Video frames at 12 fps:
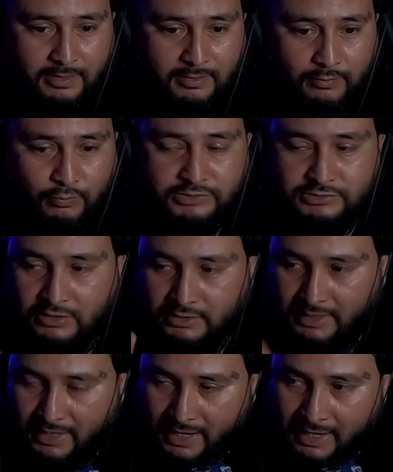what's going
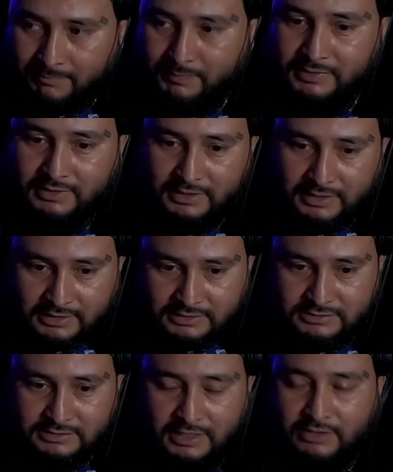to happen
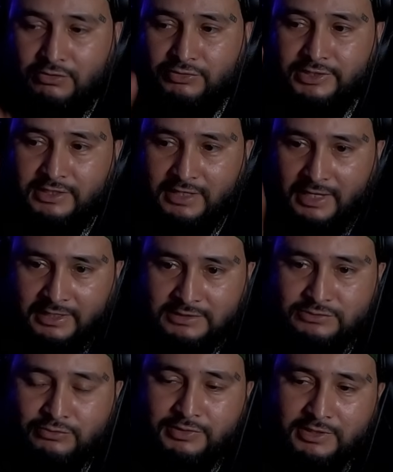is they're going to
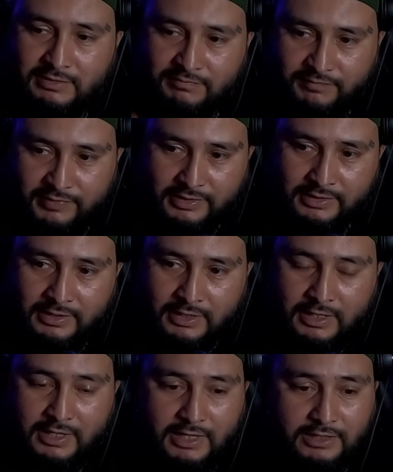cancel the event
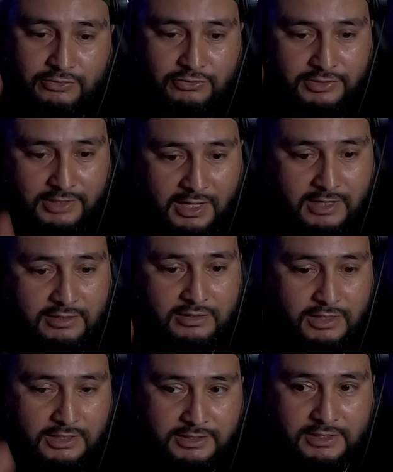and you're not
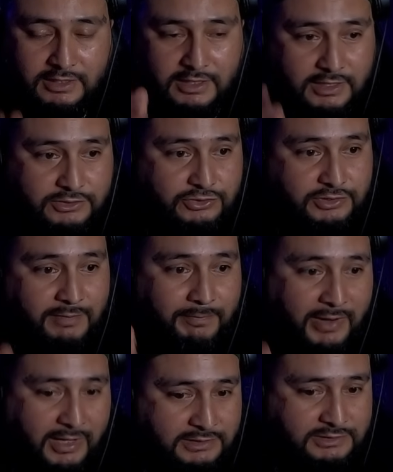going to get your
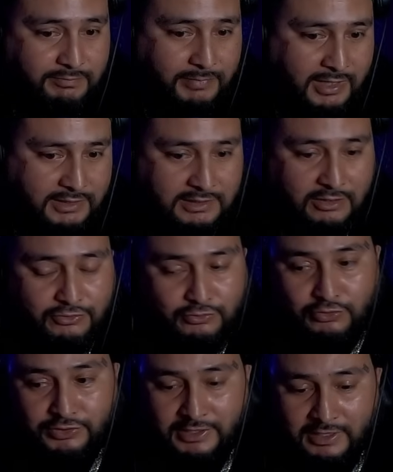deposit back. Now,
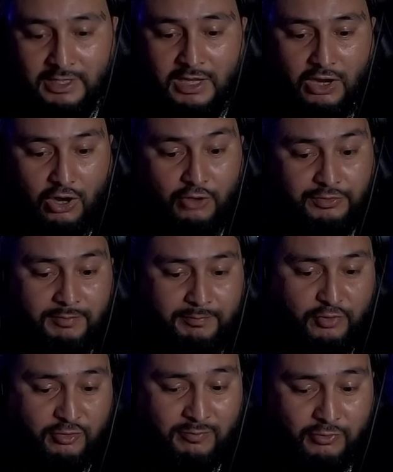all the
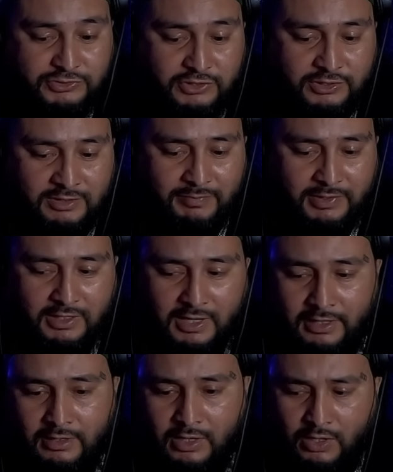broke boys are going to be
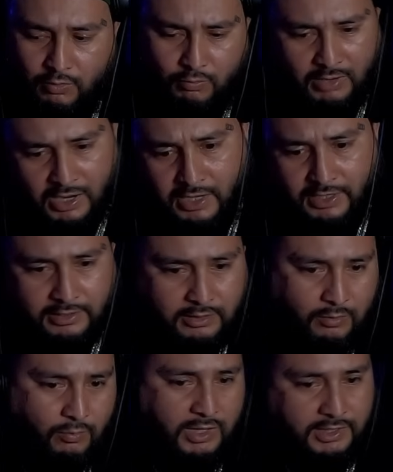like, why?
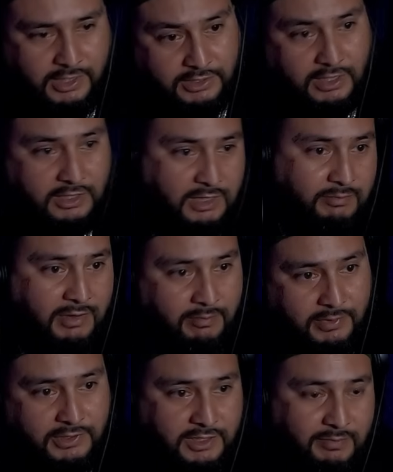Why can't I get my
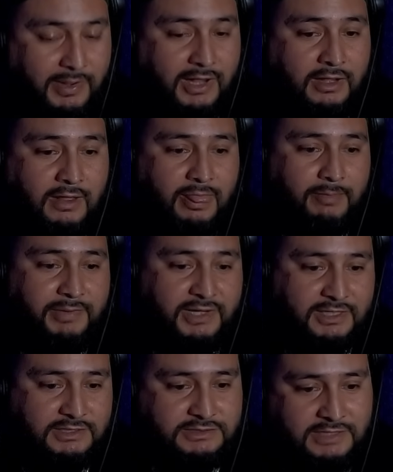money back?
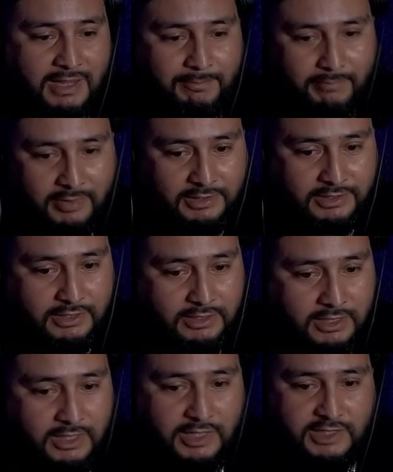Because that money
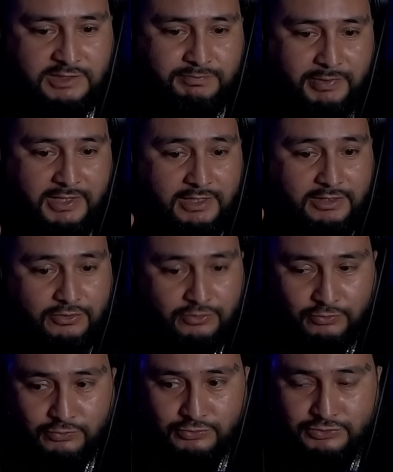is being
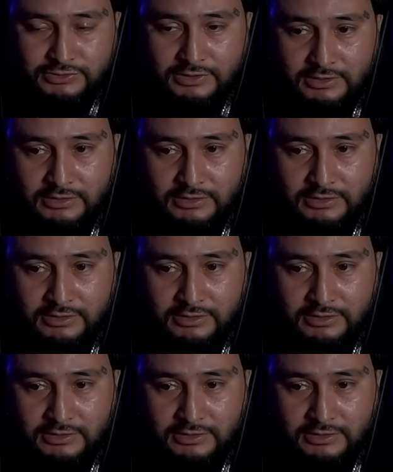used